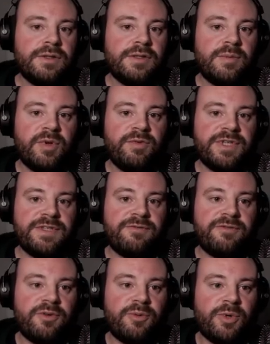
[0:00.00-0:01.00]
So my reason
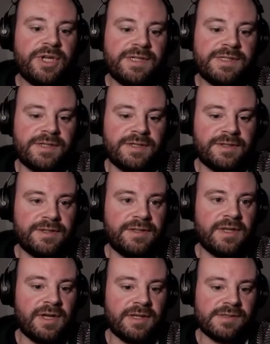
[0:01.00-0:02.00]
for wanting to
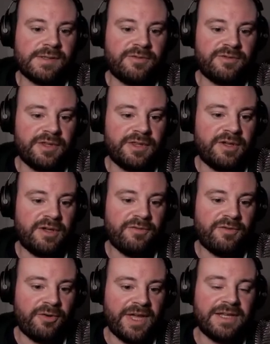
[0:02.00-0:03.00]
start off at the
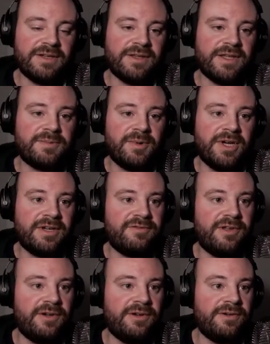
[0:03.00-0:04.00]
very end of this
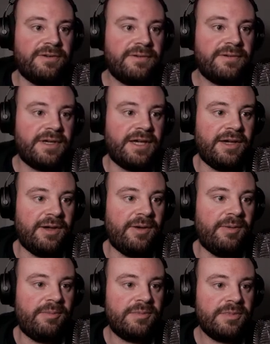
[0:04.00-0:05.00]
workflow,
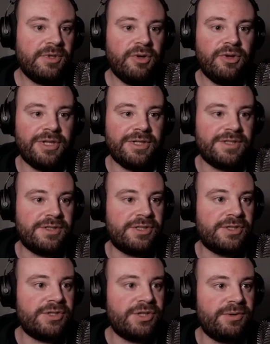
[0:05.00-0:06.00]
not only to
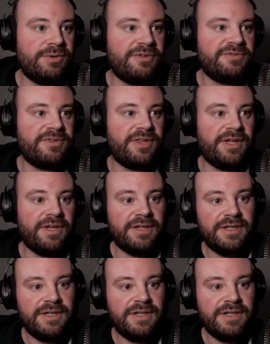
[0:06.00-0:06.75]
just show off the